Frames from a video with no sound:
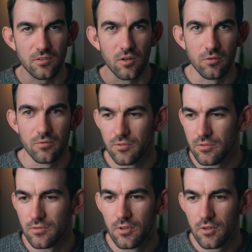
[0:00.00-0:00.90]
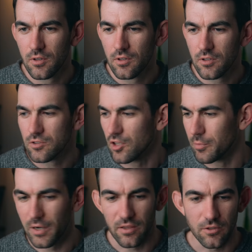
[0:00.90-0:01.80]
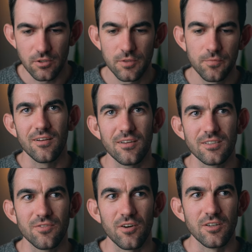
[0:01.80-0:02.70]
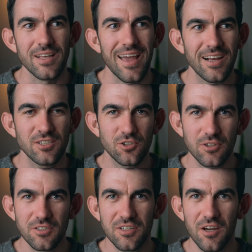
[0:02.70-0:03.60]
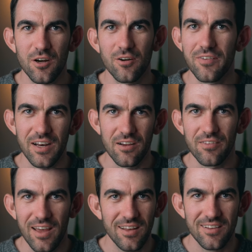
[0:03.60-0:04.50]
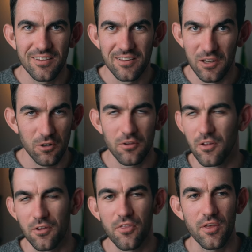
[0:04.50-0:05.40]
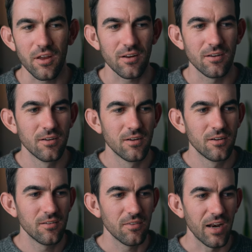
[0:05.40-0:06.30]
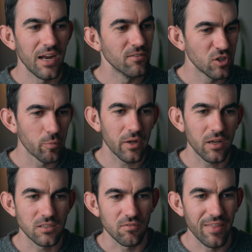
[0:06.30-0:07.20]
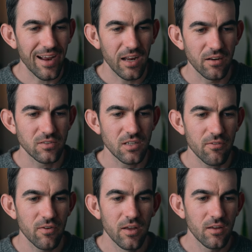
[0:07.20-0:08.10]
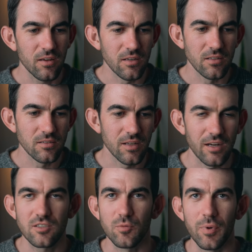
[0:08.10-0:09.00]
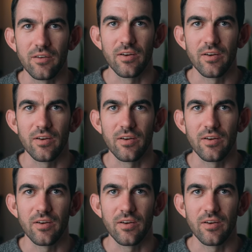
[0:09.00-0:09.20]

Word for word: don't don't buy those. As far as extras go of any of that, literally the only thing that I have duplicates of that kind of stuff is an extra pair of